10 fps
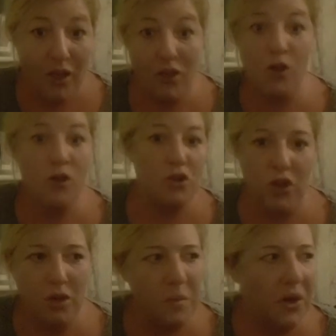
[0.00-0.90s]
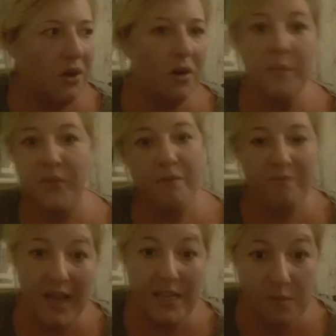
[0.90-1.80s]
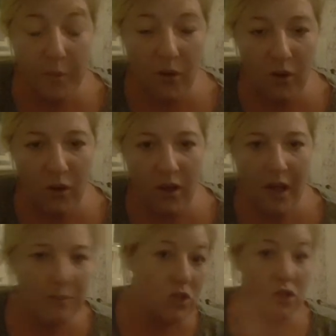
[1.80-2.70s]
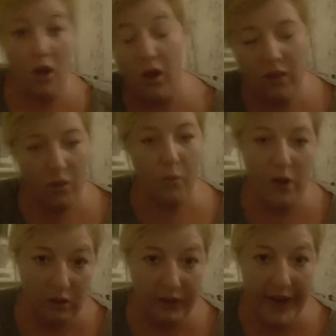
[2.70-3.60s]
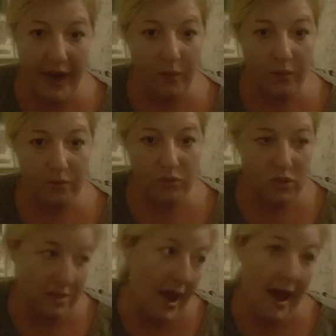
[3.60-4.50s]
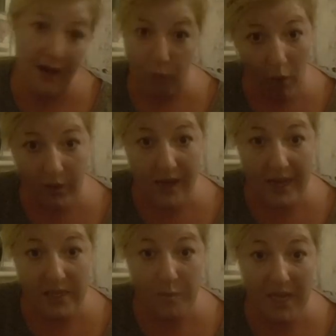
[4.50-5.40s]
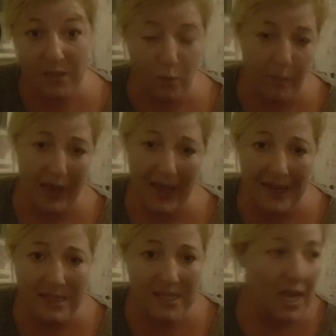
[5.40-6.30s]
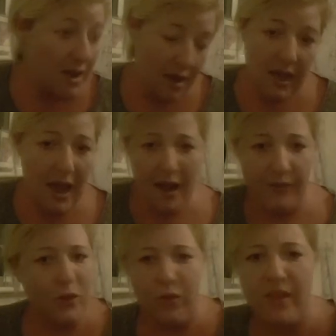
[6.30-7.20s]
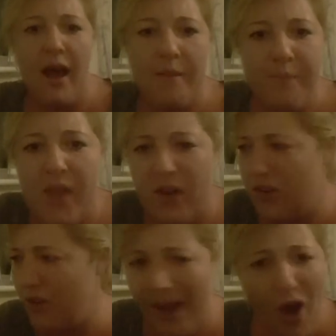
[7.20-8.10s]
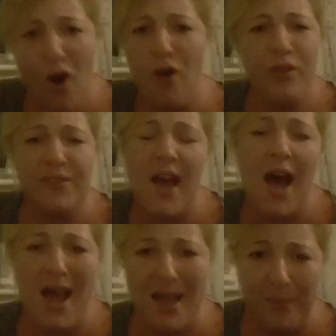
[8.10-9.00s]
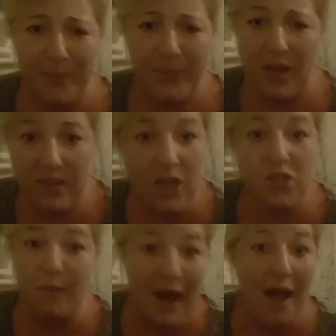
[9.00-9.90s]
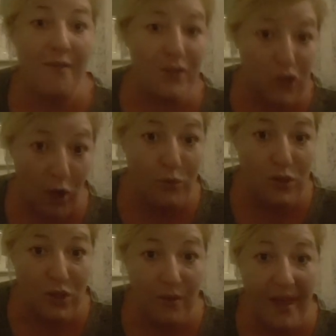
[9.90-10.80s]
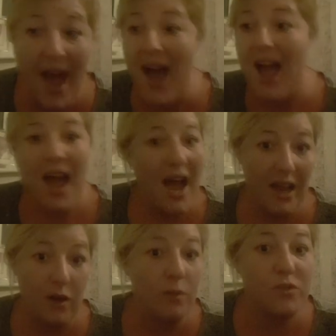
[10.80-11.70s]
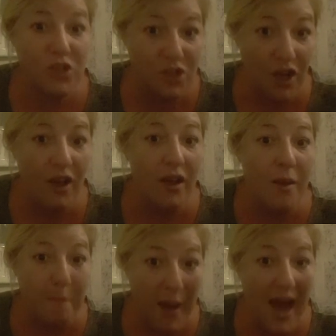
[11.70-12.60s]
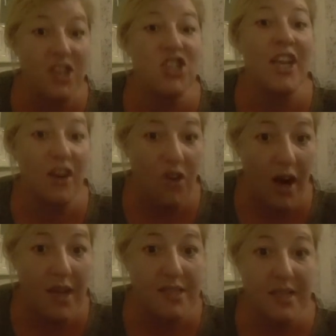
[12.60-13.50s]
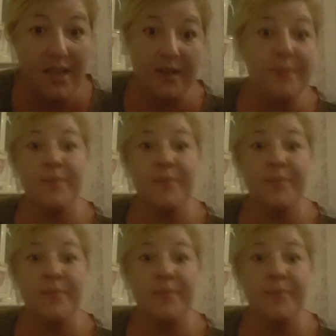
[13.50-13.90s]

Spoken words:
YouTube or Facebook. I'm just locking the world out just to have one day's peace with my kids. Yeah, I've done that. I do that all the time. I'll tell you something now, if I don't do that, I end up stir batshit crazy.